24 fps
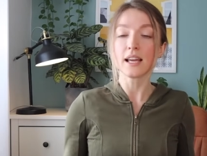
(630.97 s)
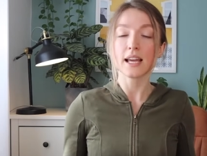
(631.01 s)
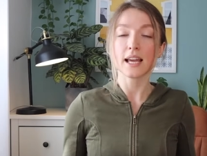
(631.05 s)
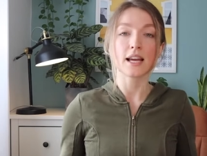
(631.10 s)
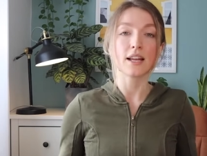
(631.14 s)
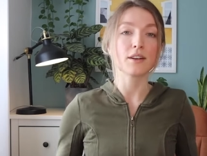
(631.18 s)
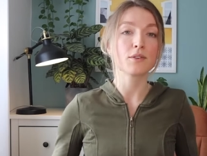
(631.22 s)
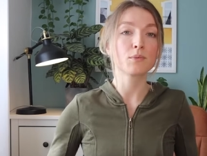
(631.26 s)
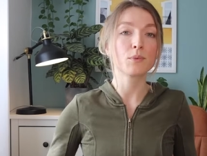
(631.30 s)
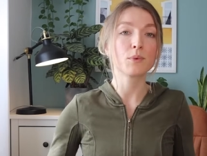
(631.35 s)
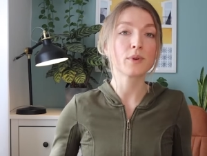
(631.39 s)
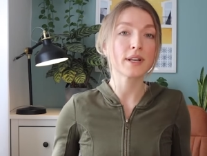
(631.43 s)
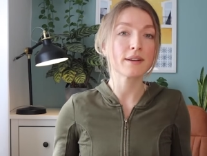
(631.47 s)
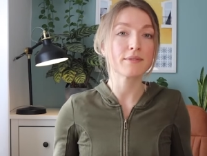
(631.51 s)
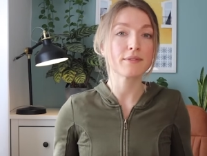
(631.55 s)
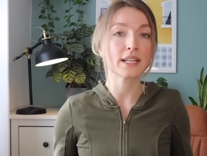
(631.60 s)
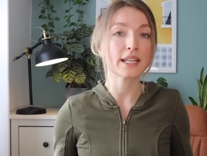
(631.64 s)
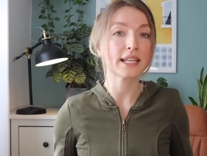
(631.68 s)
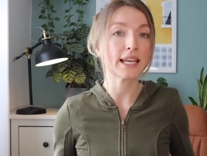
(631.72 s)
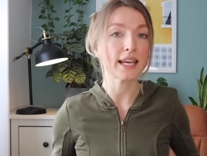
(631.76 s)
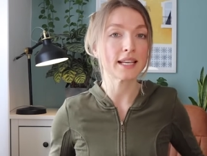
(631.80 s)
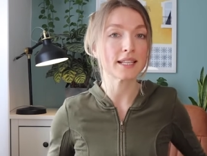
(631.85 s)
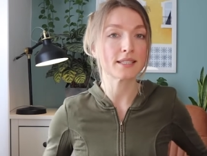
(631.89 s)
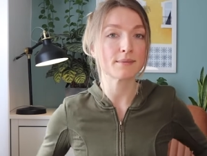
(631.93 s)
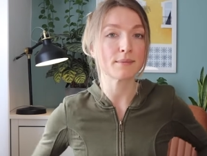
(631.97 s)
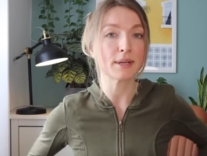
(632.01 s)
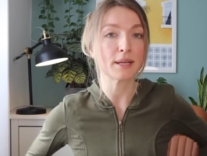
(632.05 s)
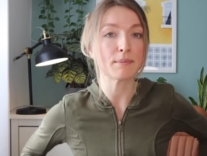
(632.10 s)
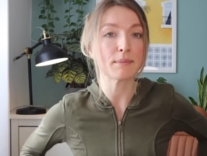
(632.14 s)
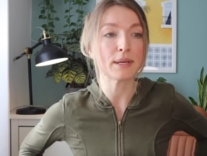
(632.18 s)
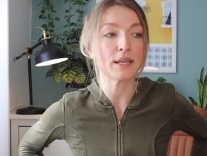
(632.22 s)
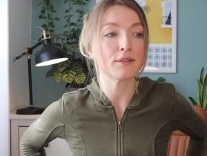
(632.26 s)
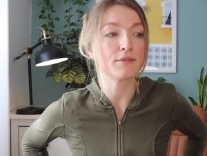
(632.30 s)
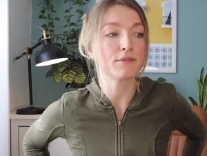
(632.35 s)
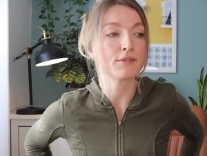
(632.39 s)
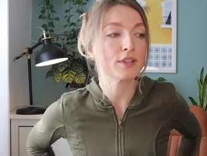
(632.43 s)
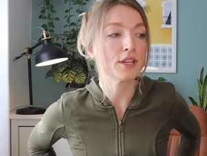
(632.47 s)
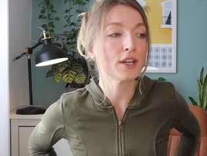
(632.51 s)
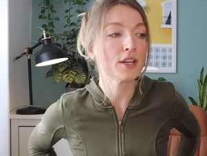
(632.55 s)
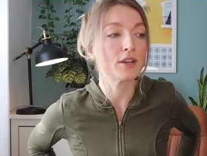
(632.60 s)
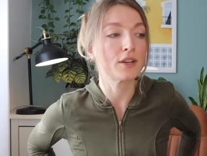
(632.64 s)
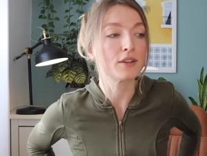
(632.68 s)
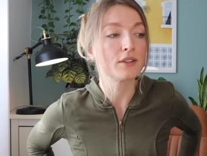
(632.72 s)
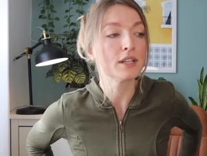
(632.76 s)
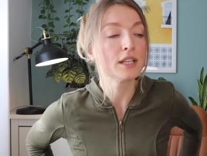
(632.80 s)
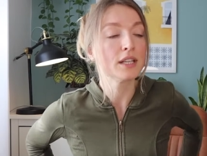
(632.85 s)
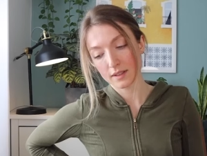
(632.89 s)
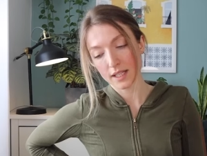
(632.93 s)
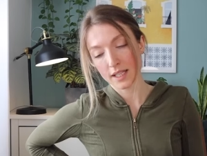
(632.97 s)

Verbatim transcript: and whatever the case may be for you.